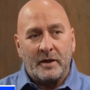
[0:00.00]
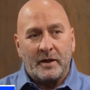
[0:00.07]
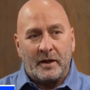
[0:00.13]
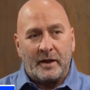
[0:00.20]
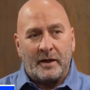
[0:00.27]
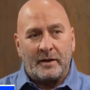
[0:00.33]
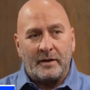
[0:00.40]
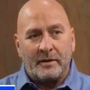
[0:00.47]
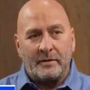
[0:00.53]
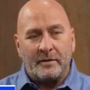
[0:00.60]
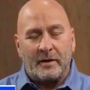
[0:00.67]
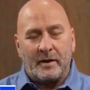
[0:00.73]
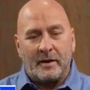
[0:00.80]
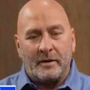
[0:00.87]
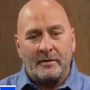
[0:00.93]
and
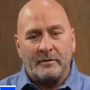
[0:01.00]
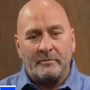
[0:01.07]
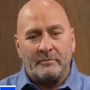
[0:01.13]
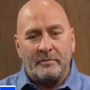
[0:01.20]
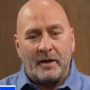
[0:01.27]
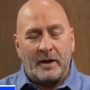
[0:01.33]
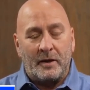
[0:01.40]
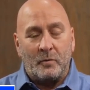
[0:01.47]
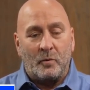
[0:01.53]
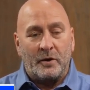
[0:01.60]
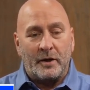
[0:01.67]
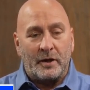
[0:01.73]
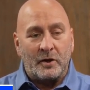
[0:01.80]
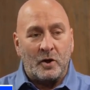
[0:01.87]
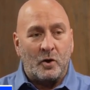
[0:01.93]
anyone
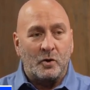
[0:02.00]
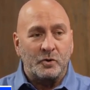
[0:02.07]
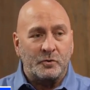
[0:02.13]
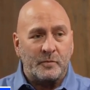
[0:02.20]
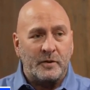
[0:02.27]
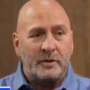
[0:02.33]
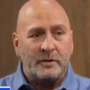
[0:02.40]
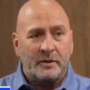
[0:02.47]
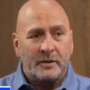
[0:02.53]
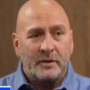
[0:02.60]
that knows me,